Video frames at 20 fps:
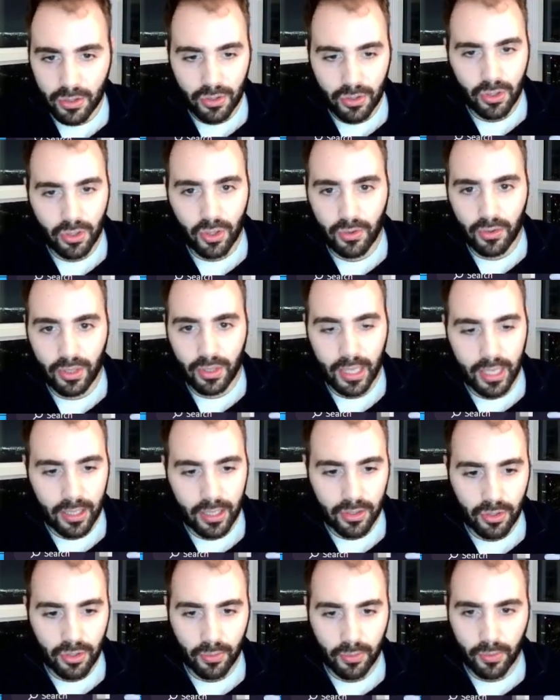So
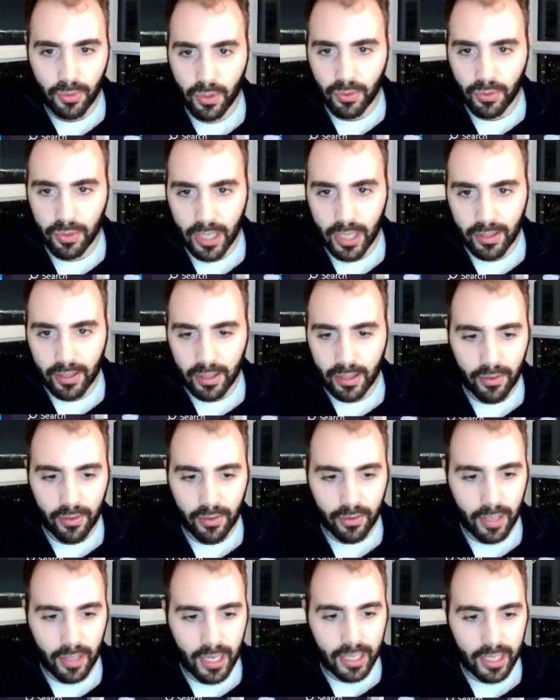we'll go down
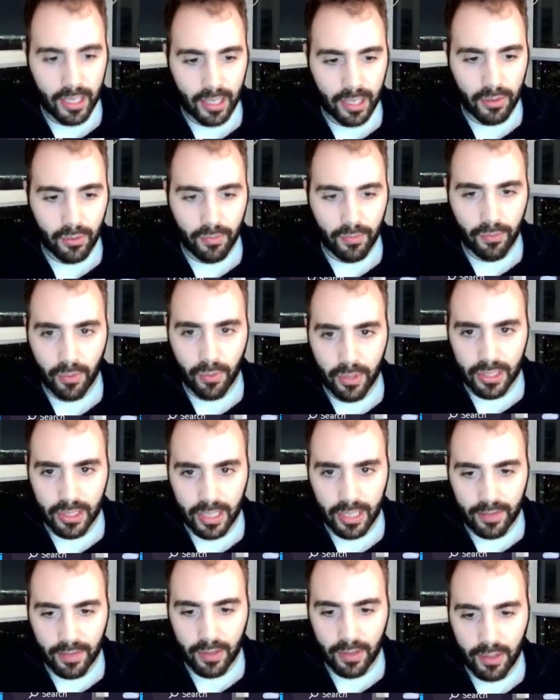another line,
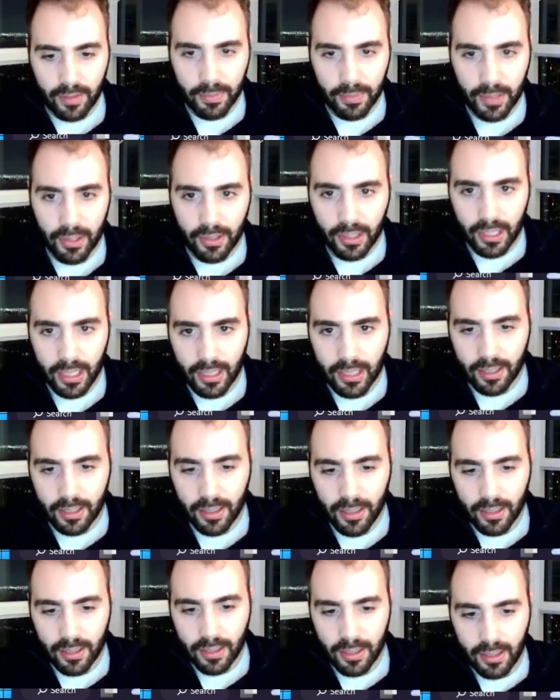147 billion.